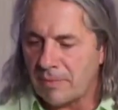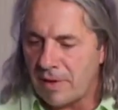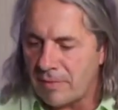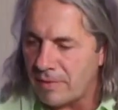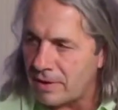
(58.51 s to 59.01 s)
up
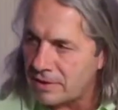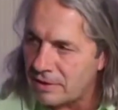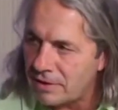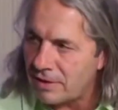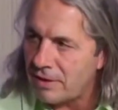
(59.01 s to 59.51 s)
that
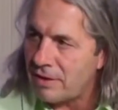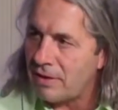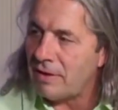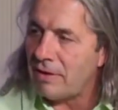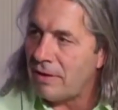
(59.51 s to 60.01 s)
mess.
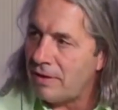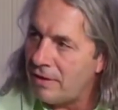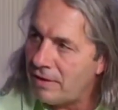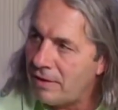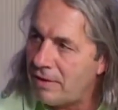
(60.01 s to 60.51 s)
Um,
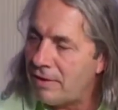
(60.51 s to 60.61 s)
now